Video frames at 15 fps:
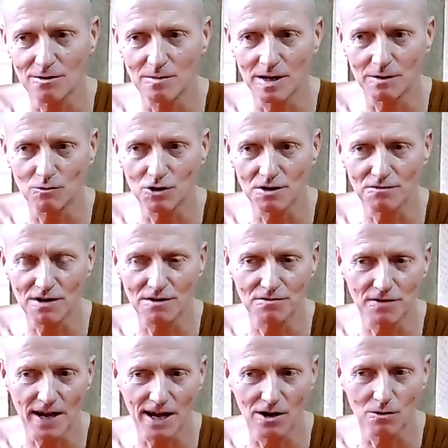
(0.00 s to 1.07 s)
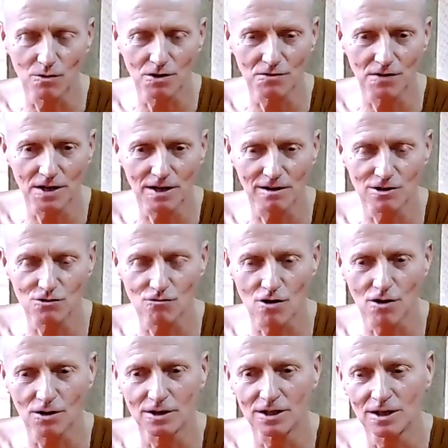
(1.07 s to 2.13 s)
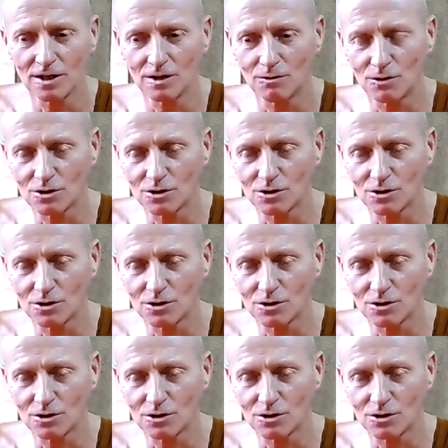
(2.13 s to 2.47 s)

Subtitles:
wrong, what if everybody laughs at me?